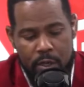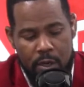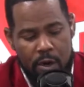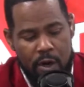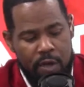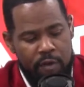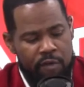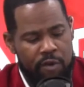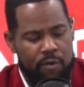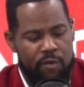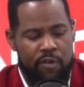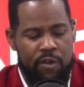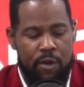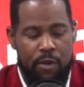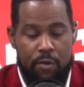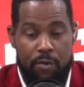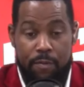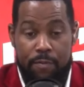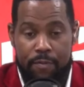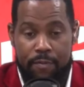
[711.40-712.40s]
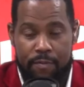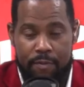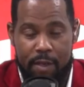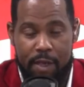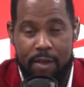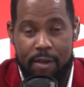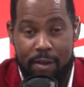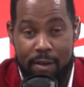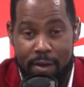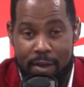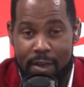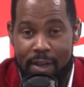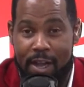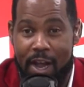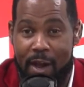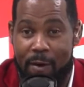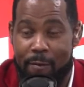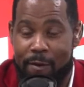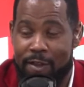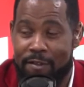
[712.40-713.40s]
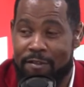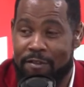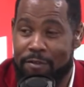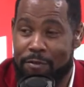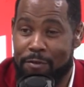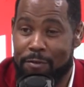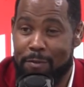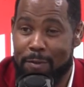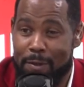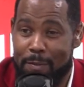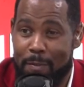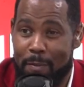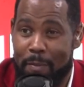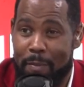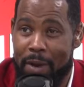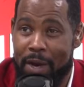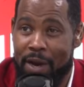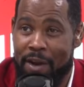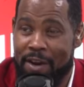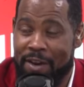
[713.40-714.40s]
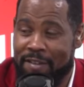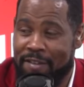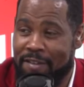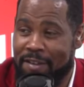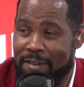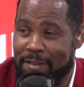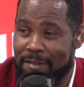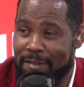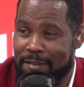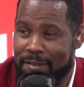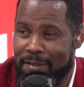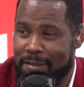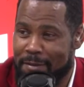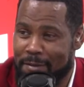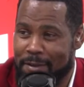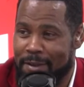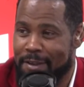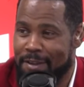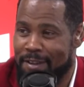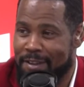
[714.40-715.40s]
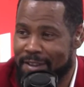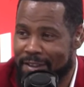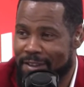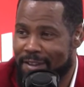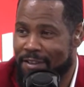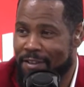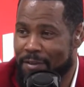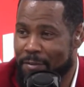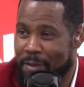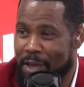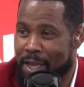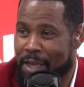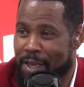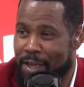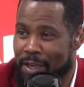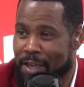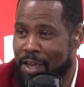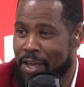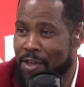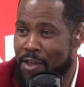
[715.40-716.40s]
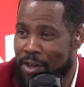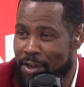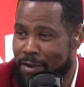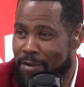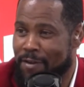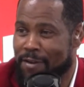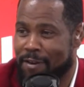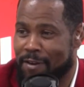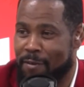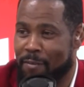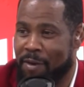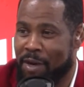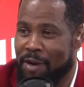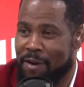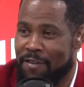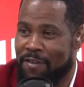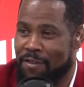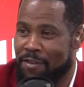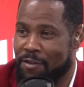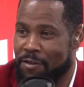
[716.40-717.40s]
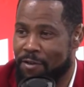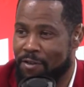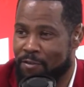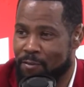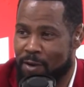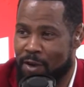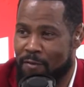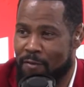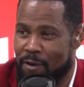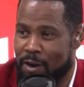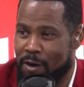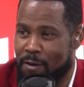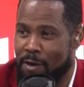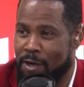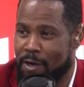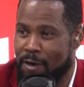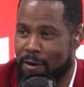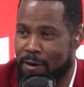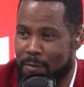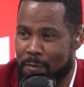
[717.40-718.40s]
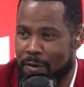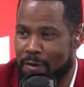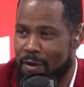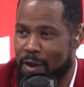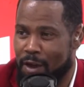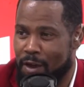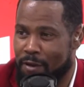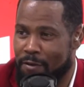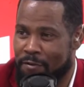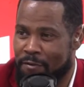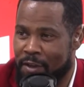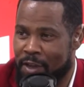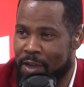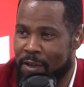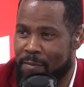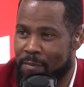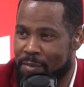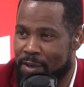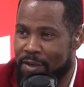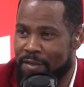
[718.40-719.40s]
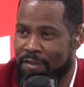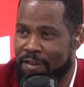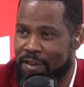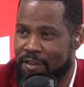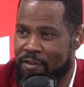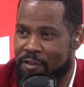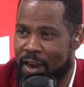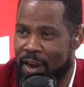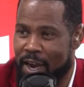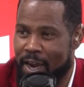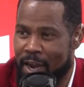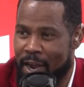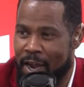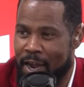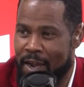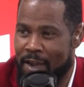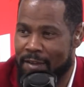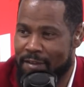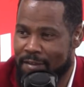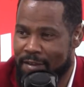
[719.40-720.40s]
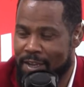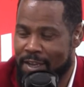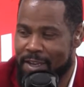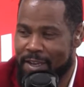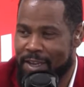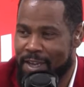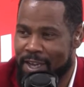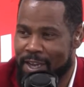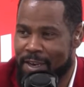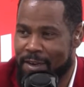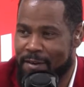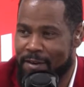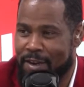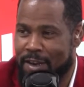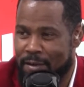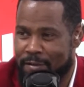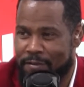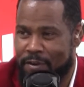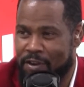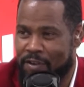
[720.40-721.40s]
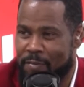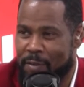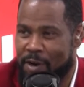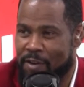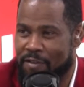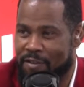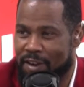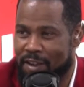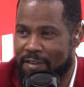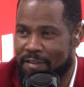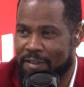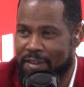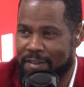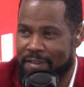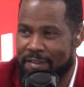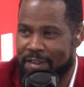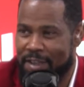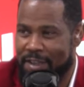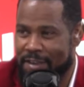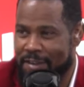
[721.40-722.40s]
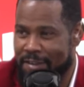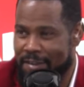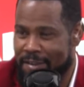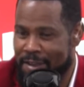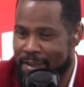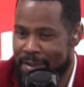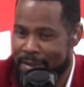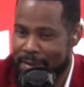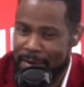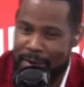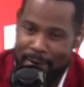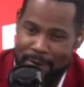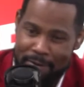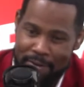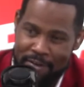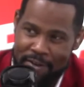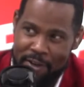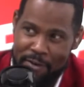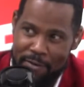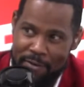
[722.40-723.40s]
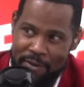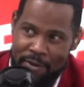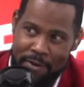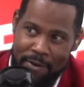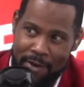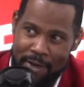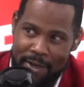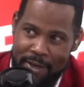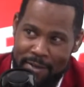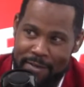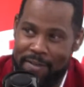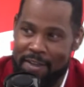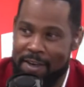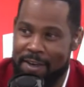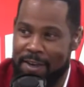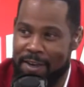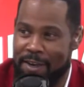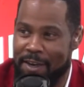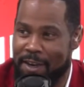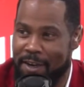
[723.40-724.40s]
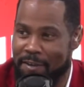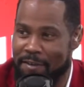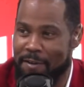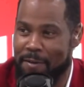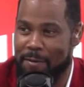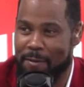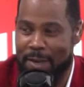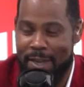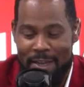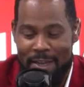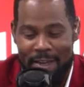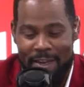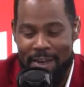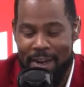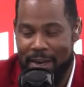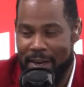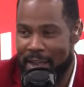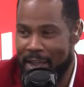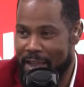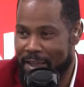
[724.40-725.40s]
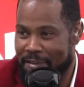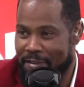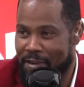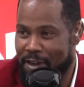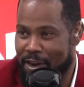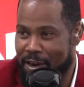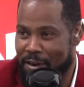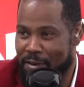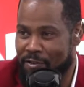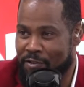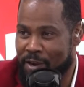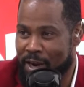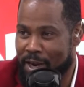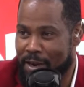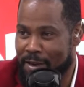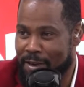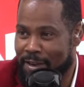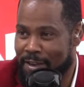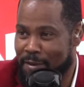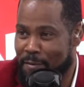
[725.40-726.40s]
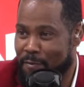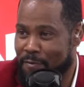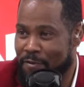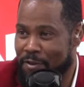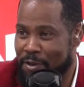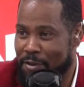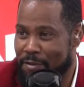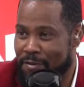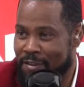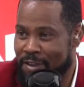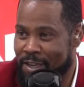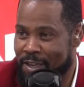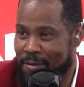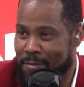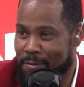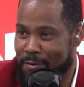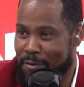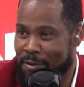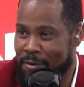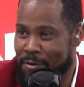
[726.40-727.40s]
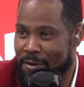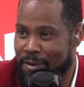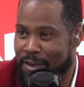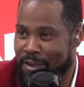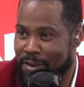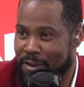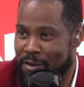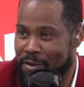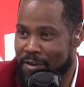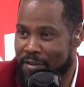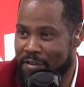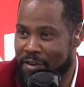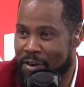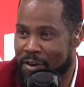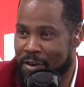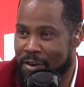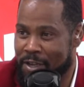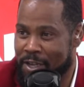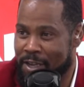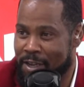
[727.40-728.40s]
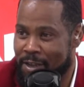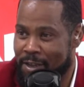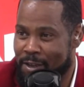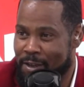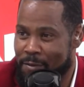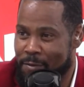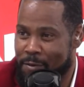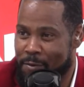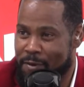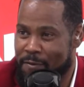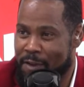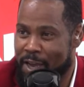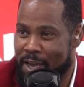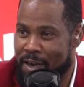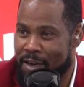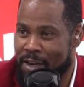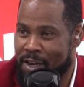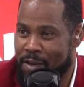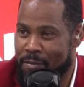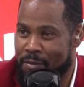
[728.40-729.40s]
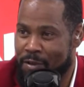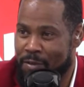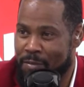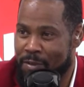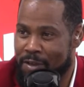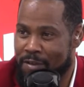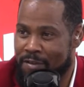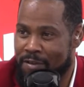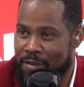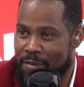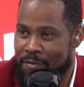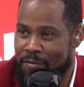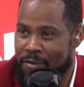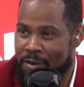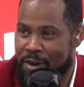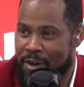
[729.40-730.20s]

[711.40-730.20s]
all right, so I went to Barrington's Jamaican Kitchen. Barrington Lewis, one of our Hall of Fame BC track guys, and first person I see sticking his head out is Coach Courtney sitting in there. So, got to ask you how our track and field team are doing. I know it's early, but we've had a couple of meets so far.